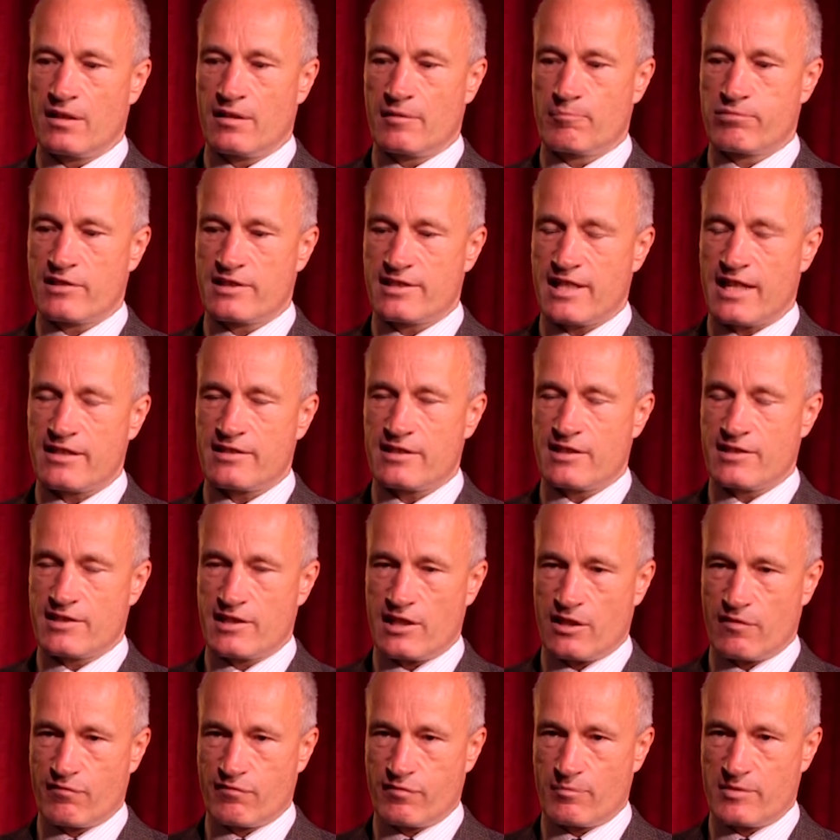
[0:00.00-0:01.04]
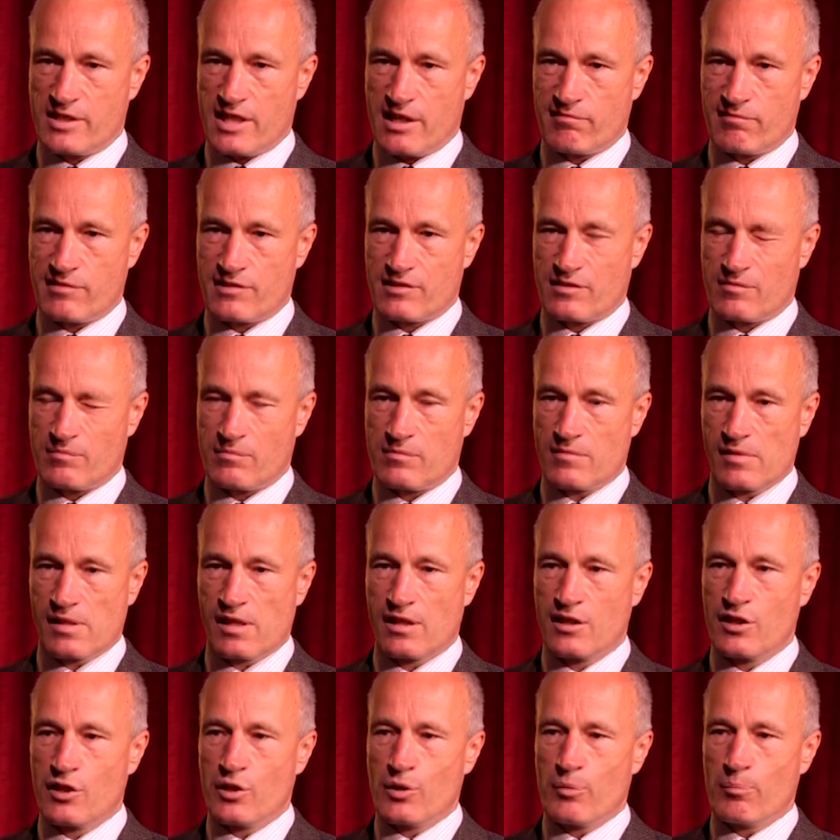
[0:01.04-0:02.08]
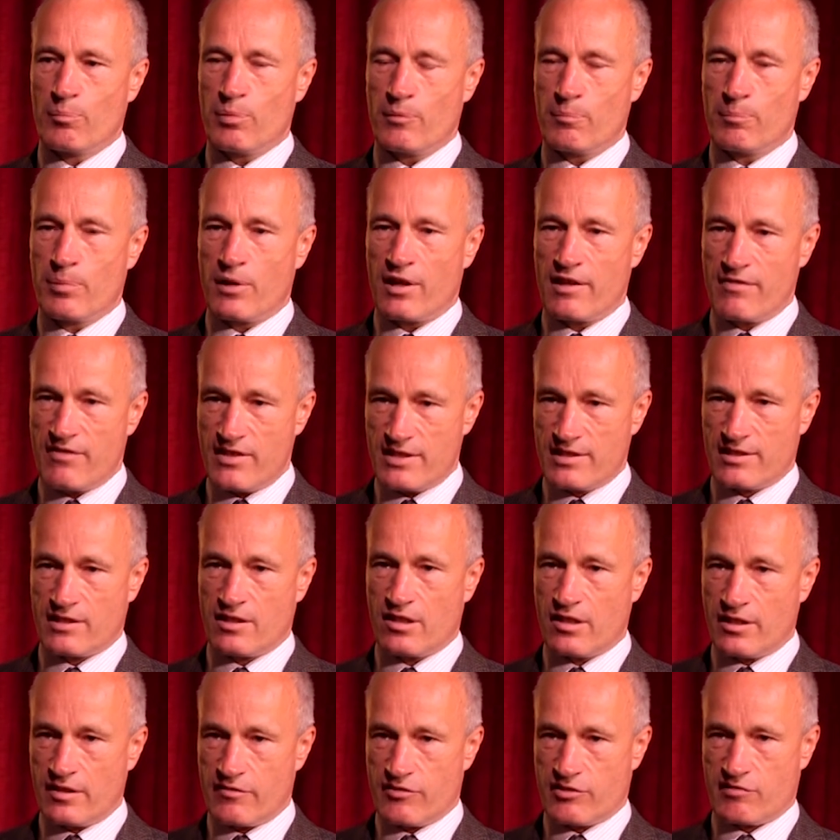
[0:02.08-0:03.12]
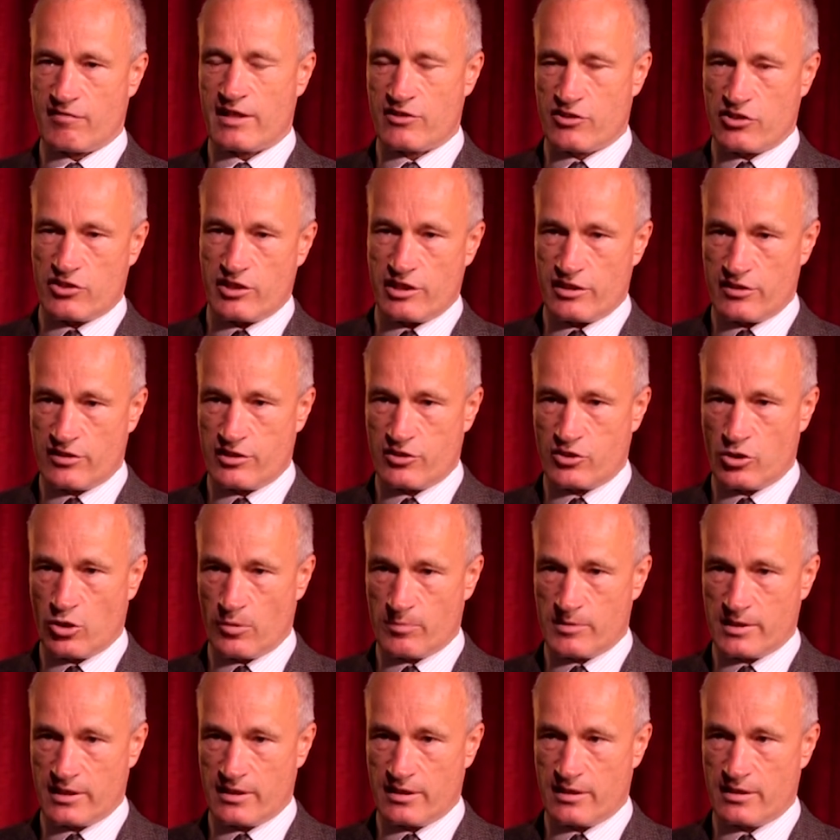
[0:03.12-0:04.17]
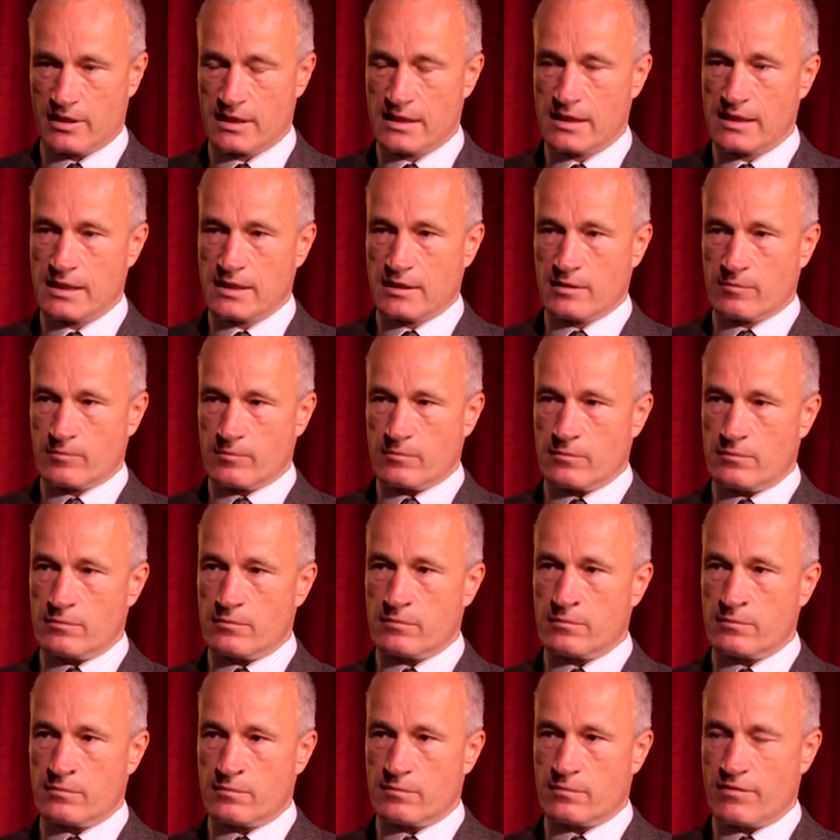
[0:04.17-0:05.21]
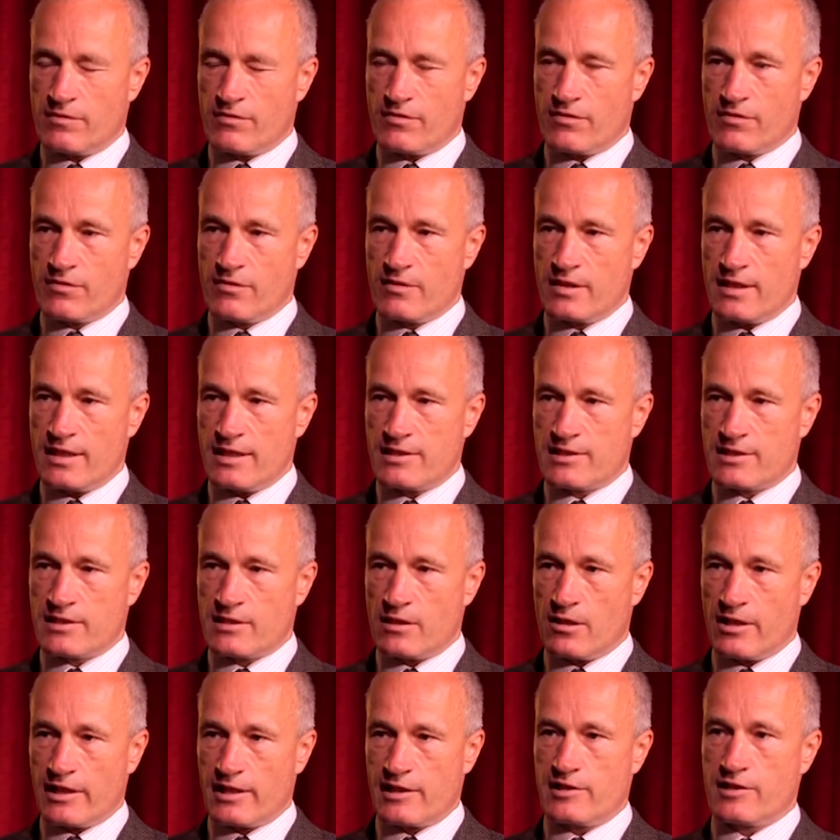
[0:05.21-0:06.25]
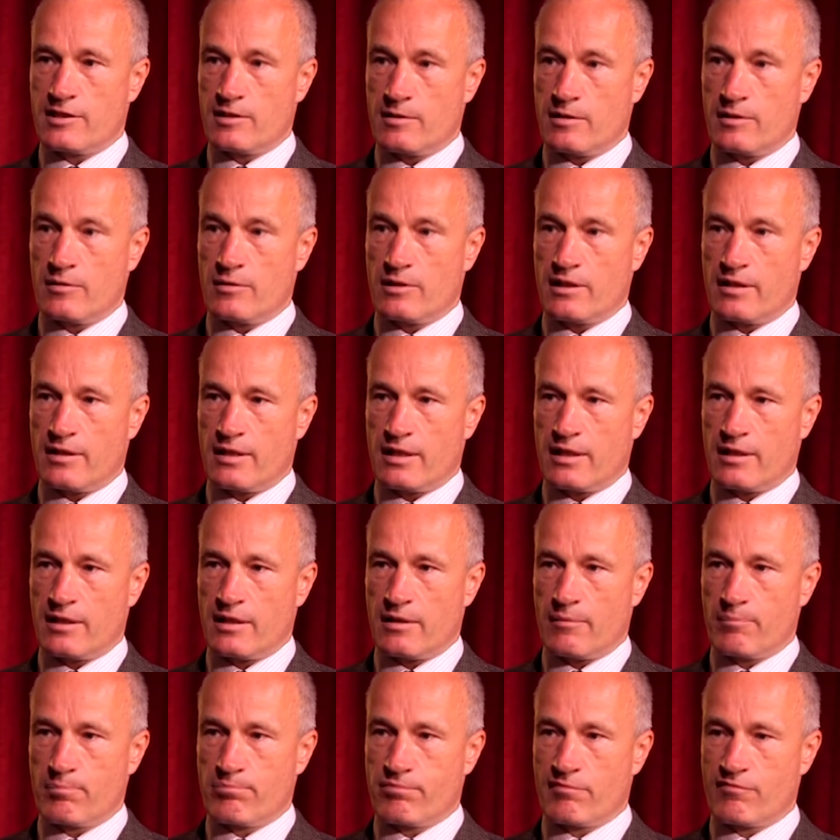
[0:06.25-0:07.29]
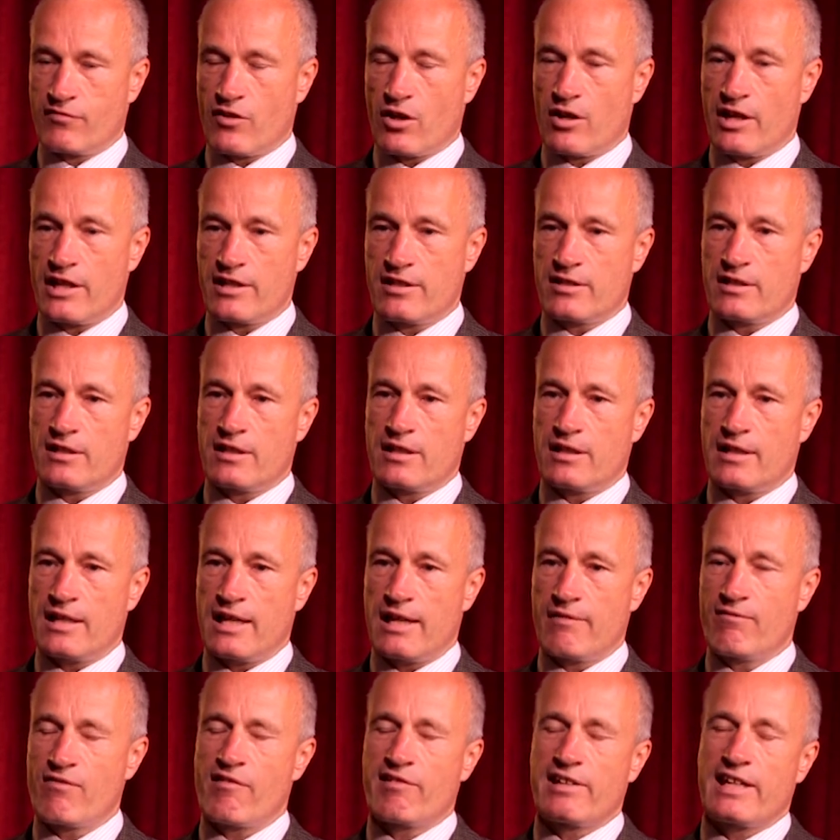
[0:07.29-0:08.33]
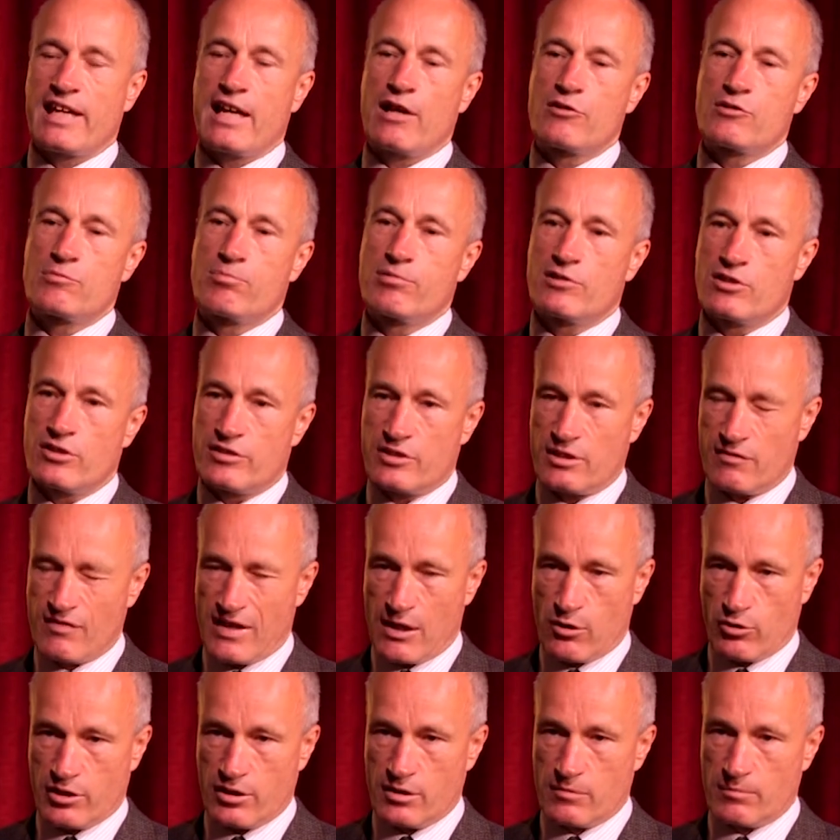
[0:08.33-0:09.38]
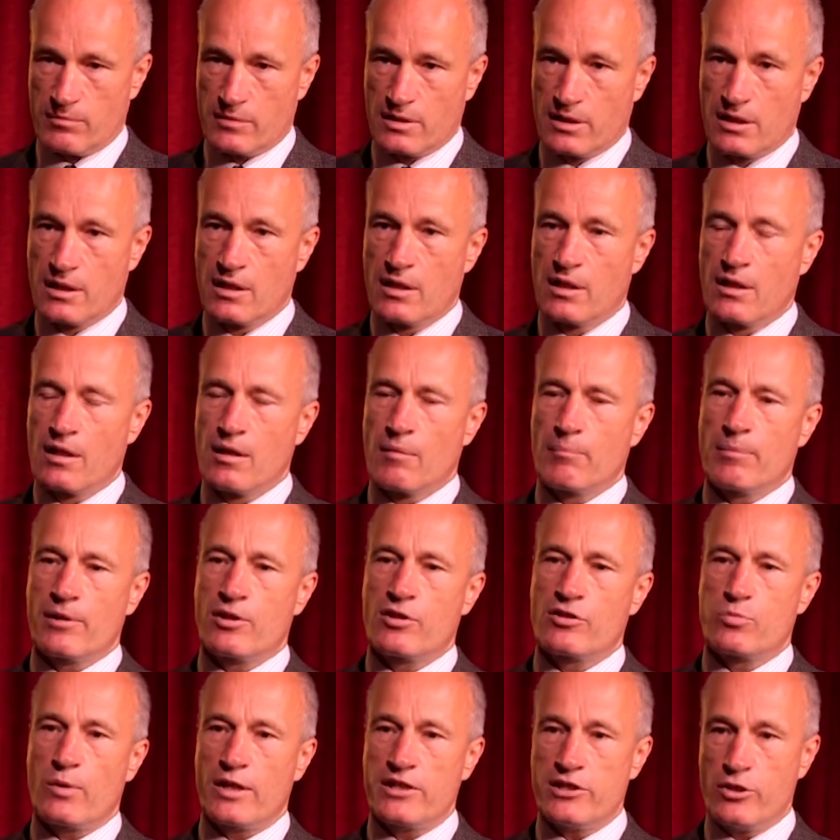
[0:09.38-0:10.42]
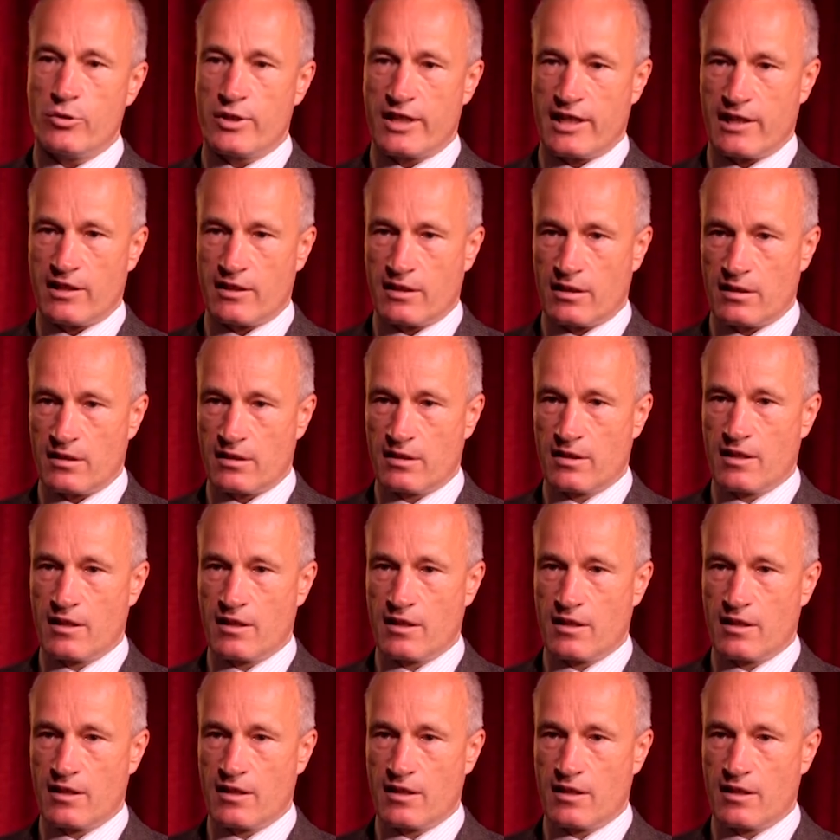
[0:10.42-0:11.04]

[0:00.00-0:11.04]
protect itself from terrorism. But by this kind of strategy it's adopted, it's likely to provide a very counterproductive outcome. Because when you kill